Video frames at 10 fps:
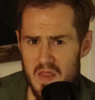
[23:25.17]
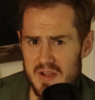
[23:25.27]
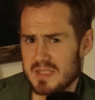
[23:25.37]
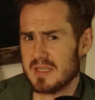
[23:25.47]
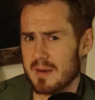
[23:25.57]

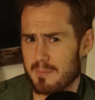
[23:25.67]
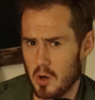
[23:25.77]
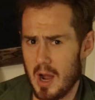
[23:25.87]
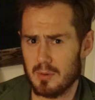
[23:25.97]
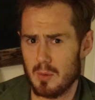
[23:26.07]
This is a
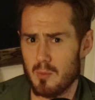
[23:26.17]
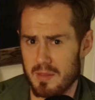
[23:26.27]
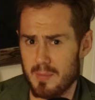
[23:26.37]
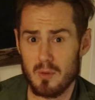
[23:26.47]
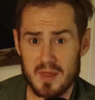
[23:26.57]
problem
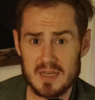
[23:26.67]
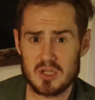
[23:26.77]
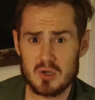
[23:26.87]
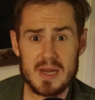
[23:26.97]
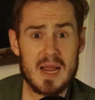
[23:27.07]
with both
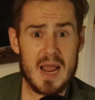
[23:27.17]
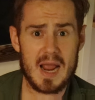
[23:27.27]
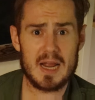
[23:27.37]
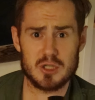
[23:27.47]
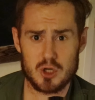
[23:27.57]
history
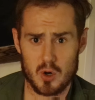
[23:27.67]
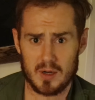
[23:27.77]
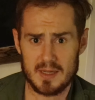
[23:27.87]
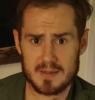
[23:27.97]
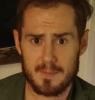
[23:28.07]
and
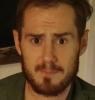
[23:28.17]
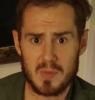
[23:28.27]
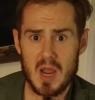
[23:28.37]
journalism.